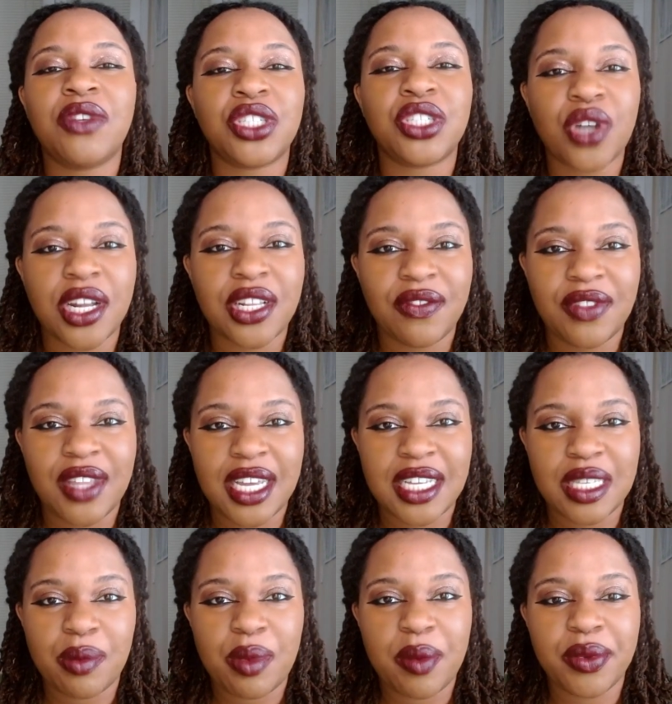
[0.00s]
destructive
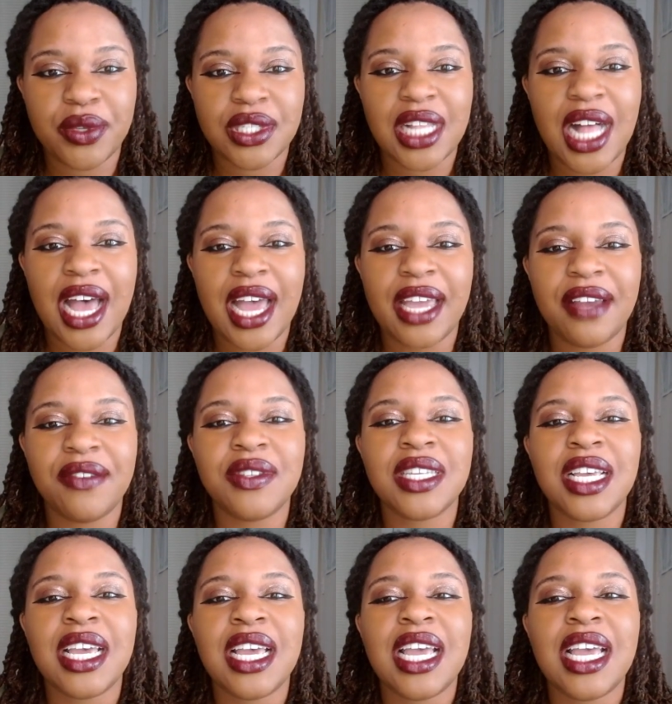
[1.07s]
things in people's lives.
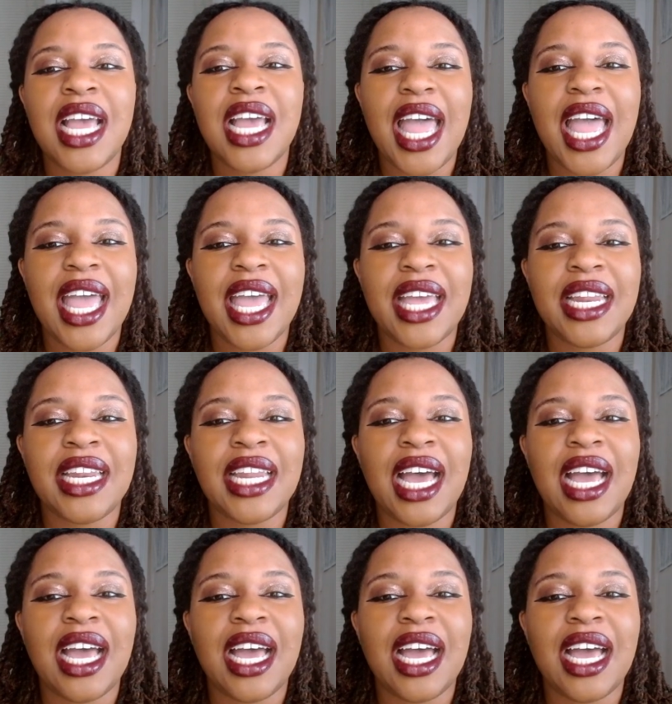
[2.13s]
And